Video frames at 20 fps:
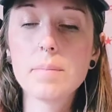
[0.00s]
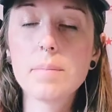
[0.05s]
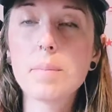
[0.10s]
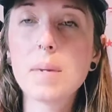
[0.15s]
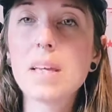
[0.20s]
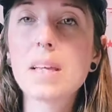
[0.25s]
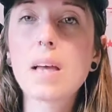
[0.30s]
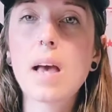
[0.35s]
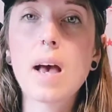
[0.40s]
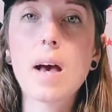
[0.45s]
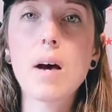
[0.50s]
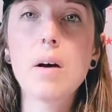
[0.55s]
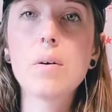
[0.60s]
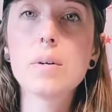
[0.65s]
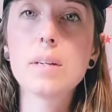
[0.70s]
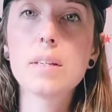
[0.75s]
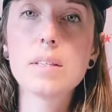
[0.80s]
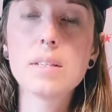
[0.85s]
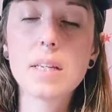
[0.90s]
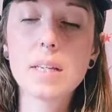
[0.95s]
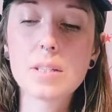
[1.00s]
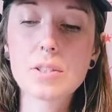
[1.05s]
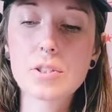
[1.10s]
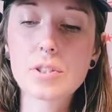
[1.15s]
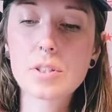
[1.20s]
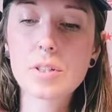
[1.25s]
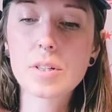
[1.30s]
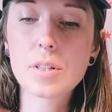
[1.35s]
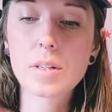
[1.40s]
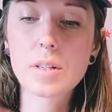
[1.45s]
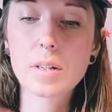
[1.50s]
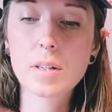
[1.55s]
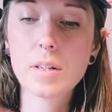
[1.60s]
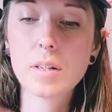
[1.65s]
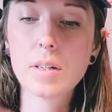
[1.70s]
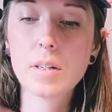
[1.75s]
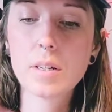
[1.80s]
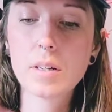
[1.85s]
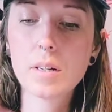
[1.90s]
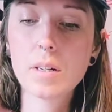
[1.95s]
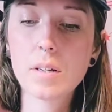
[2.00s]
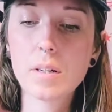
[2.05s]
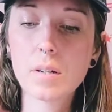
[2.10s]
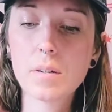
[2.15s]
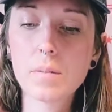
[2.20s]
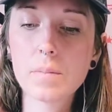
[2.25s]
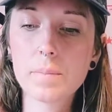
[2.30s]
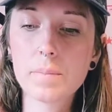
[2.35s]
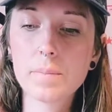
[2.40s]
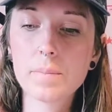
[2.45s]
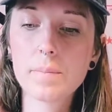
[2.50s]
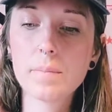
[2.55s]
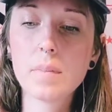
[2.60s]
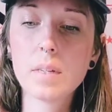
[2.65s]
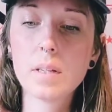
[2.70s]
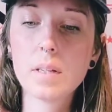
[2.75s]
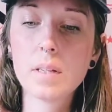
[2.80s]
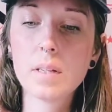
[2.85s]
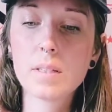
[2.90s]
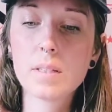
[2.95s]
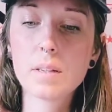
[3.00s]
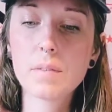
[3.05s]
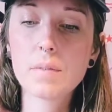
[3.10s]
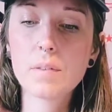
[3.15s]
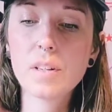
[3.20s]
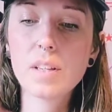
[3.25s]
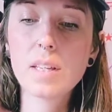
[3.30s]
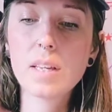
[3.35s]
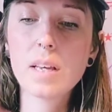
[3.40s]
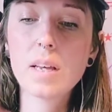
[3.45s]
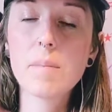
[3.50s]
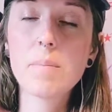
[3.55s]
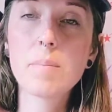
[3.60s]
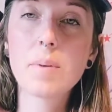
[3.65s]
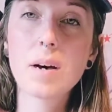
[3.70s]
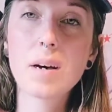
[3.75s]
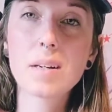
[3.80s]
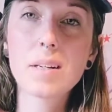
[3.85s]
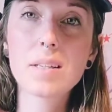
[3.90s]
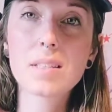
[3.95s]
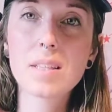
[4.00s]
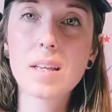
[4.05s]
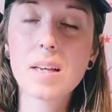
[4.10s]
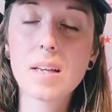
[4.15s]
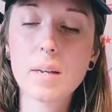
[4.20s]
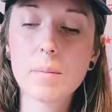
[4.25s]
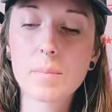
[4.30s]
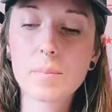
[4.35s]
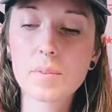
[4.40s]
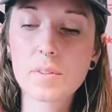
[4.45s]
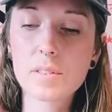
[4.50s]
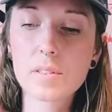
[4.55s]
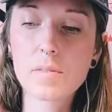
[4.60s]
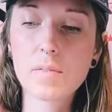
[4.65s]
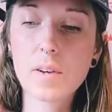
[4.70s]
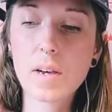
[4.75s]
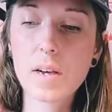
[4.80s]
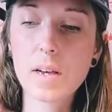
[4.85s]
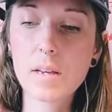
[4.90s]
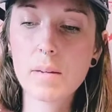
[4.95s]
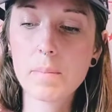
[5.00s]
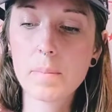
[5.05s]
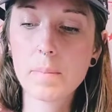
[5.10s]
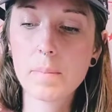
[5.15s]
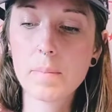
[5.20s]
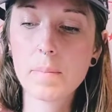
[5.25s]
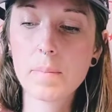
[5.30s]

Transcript: being out in nature, you know, definitely embodies that Empress vibe.